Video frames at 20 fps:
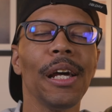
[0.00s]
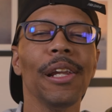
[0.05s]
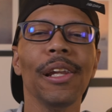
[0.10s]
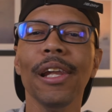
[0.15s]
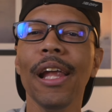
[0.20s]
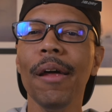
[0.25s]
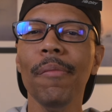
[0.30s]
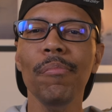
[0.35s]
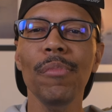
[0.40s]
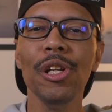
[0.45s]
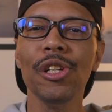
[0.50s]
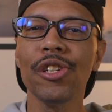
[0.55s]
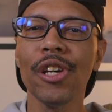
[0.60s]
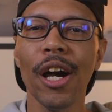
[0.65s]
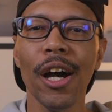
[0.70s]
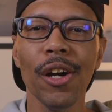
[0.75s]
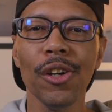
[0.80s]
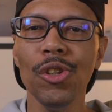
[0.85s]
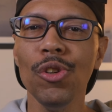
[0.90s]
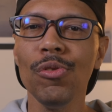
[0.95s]
Let me
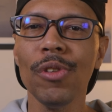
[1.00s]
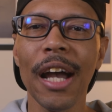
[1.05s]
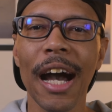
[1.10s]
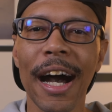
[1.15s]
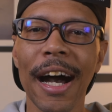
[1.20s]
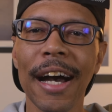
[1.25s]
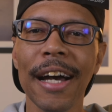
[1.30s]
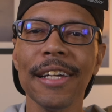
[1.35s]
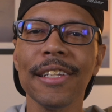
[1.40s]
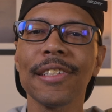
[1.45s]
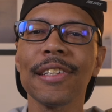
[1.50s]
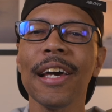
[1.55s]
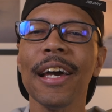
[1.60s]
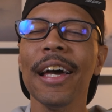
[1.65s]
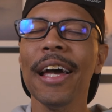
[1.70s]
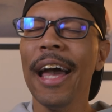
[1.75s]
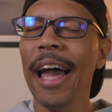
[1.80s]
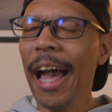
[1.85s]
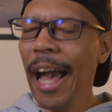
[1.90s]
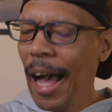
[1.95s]
tell you
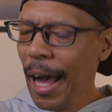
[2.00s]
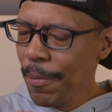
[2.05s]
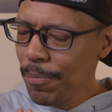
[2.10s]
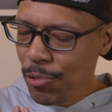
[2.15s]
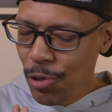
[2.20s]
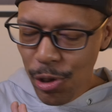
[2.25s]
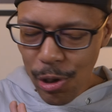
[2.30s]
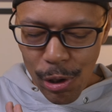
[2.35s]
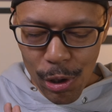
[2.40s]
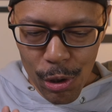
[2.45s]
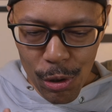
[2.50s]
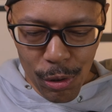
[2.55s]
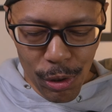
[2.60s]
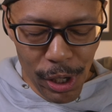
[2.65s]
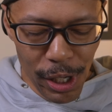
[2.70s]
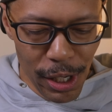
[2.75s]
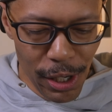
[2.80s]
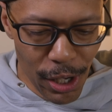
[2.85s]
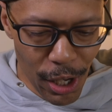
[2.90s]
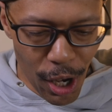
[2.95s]
guys,
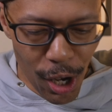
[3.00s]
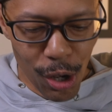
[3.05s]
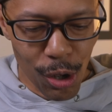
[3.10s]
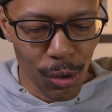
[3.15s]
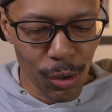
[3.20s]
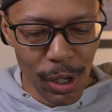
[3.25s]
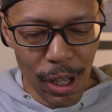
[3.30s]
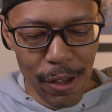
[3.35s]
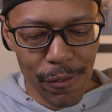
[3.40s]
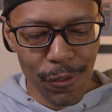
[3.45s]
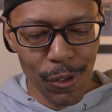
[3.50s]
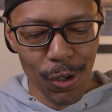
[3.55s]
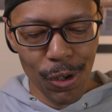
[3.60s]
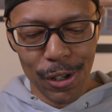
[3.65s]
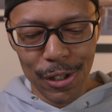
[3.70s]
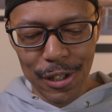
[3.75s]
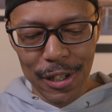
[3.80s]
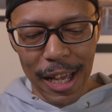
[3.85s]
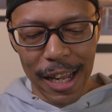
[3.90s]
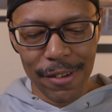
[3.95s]
absolutely no. If you're
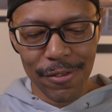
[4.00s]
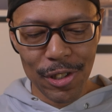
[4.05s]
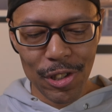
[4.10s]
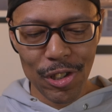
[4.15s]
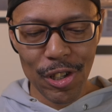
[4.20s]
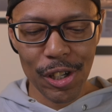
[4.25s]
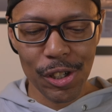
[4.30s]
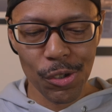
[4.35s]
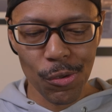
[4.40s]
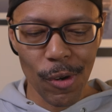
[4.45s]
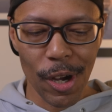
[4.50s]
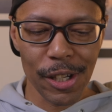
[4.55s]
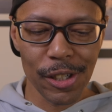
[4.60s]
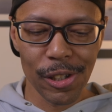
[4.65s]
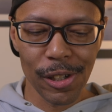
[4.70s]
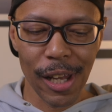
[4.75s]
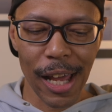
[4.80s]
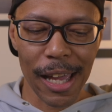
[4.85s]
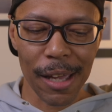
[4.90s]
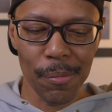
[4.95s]
inside of a
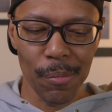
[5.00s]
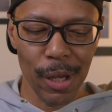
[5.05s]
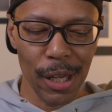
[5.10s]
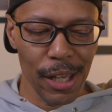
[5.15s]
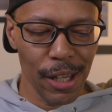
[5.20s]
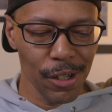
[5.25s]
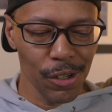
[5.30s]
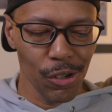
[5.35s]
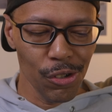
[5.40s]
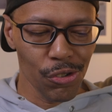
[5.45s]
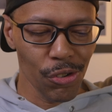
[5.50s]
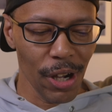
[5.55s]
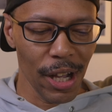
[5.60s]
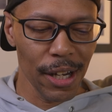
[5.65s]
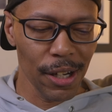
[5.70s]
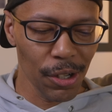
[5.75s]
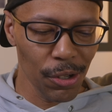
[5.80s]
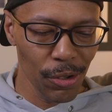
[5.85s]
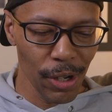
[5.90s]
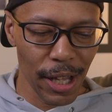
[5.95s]
situation like me and you're
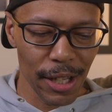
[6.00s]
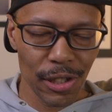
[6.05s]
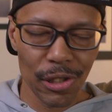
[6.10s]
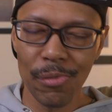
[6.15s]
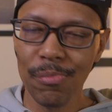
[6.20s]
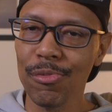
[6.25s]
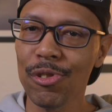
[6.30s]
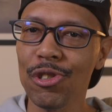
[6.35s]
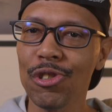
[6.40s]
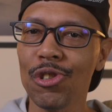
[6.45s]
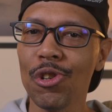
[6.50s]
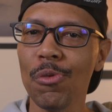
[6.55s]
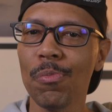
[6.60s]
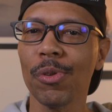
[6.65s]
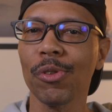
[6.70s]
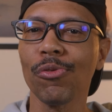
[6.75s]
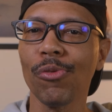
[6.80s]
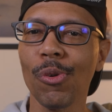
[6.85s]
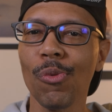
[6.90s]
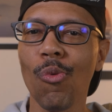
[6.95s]
trying to create some
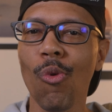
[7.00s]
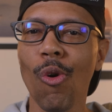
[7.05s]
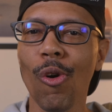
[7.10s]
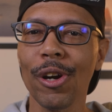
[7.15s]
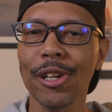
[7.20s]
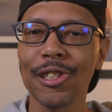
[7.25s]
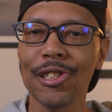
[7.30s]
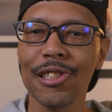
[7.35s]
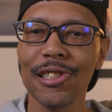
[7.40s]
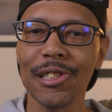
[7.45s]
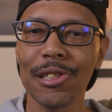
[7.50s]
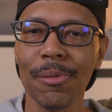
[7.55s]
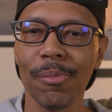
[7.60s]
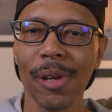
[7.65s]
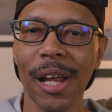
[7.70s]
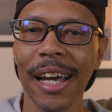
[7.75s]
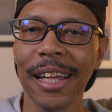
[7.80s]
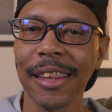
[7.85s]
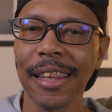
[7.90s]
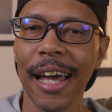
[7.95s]
stupid reward system
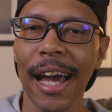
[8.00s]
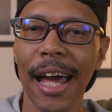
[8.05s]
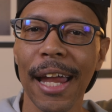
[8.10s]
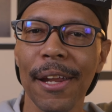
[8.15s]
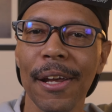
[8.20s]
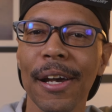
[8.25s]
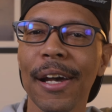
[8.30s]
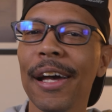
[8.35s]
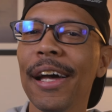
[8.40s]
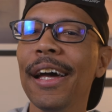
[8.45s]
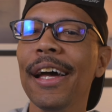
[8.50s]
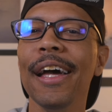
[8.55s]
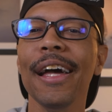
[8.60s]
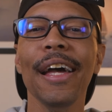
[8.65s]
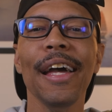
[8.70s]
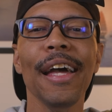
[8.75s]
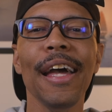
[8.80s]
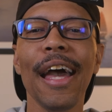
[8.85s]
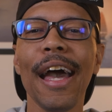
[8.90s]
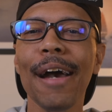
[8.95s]
like that,
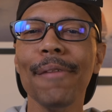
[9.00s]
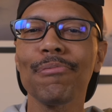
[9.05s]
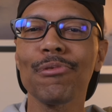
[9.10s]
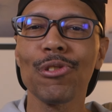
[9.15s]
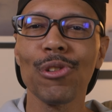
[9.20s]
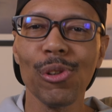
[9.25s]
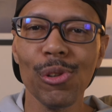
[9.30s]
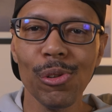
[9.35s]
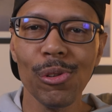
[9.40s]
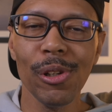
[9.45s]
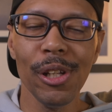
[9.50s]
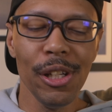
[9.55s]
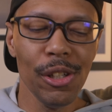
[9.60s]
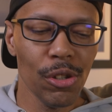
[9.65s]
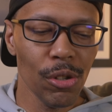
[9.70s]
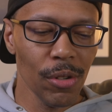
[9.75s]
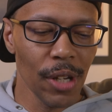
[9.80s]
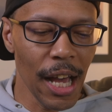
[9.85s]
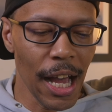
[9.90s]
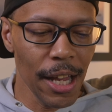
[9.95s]
absolutely
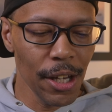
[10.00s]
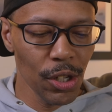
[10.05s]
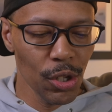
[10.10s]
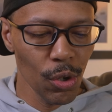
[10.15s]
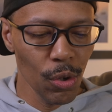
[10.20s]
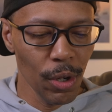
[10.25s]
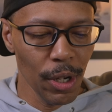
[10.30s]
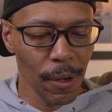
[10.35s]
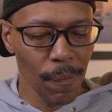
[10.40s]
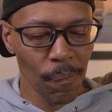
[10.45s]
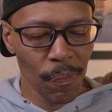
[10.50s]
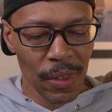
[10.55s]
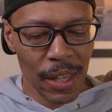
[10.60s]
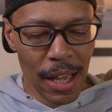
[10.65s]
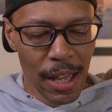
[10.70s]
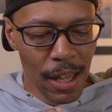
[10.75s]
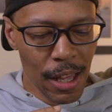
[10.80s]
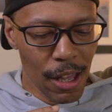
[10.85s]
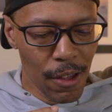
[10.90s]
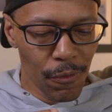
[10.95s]
do not do it.
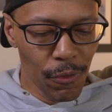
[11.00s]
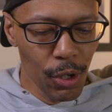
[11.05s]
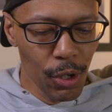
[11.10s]
If